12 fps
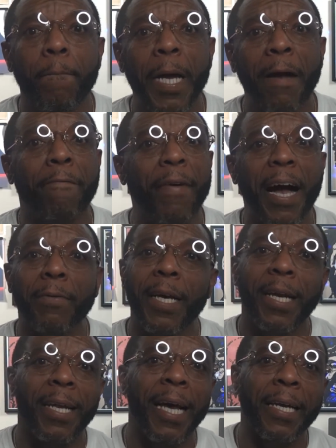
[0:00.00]
I found
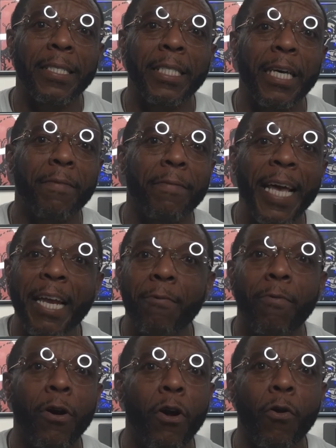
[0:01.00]
out a lot of stuff
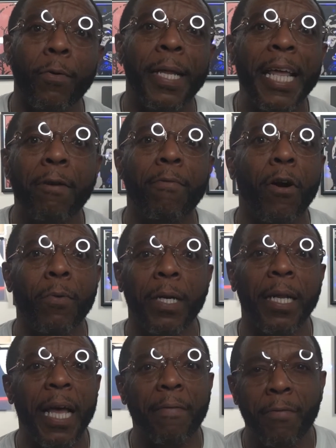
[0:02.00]
later on, later on
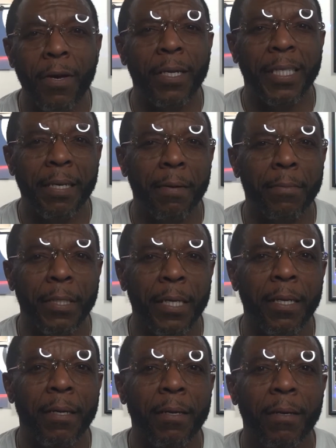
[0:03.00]
in life. You understand what I'm
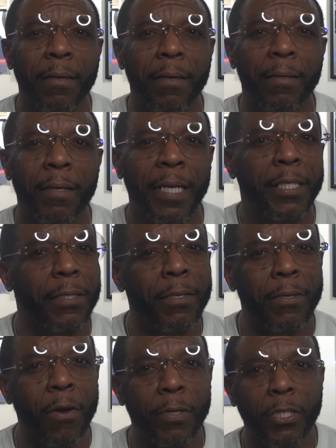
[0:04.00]
saying? That's,
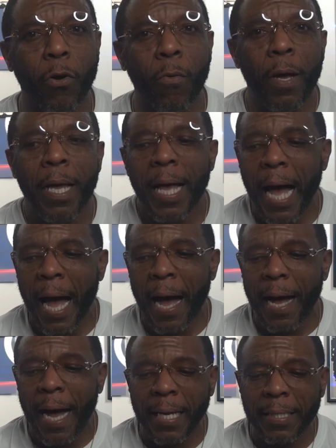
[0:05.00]
you know, so
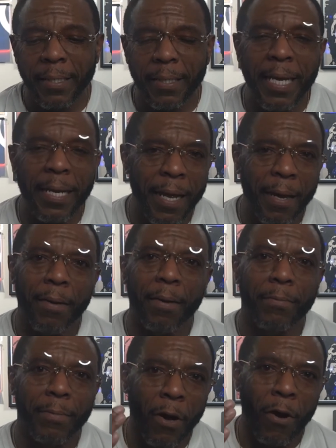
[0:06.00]
I, I say that
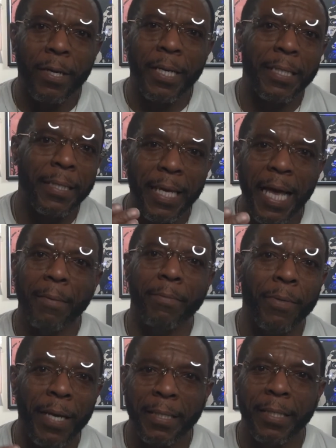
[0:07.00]
all these times
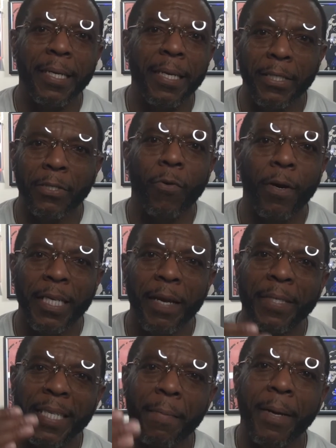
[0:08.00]
when I say these stories,
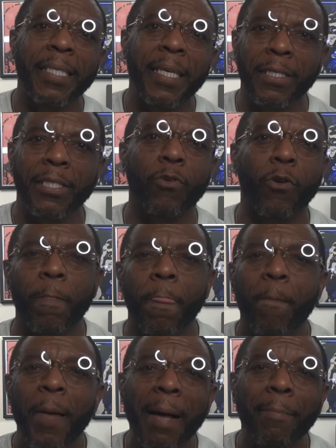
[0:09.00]
every time I tell a story,
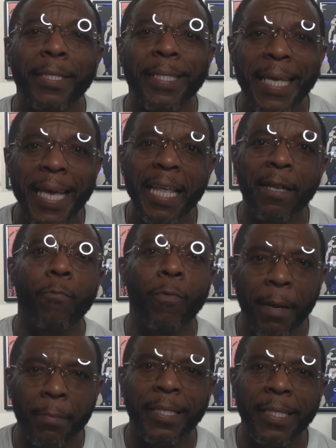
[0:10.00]
I'm saying what
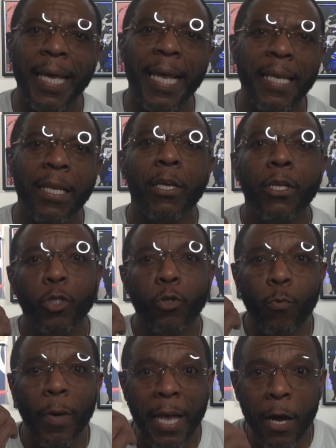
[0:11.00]
I'm saying
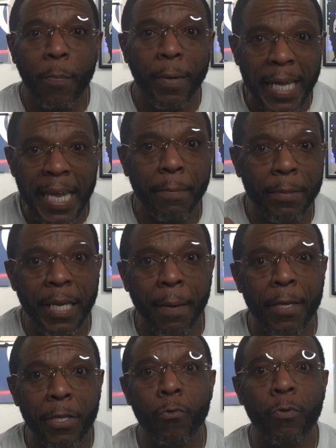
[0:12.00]
to help keep some
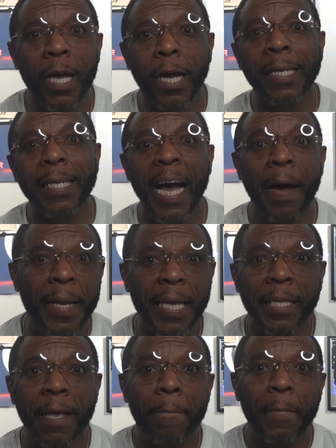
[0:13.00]
of you young
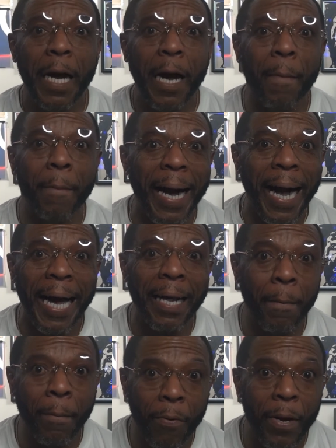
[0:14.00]
dummies up out
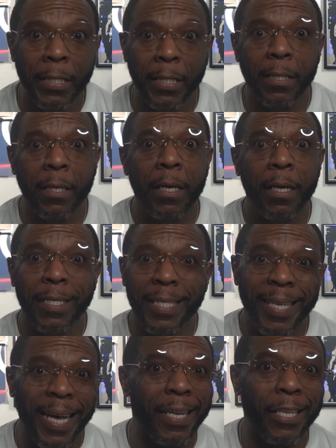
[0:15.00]
of prison.
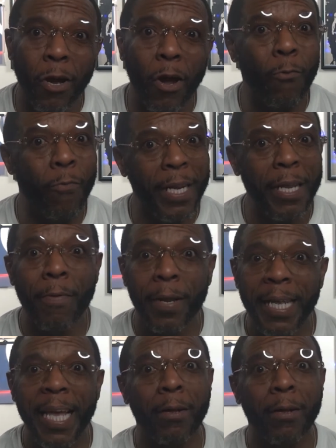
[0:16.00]
Because a lot of y'all really, really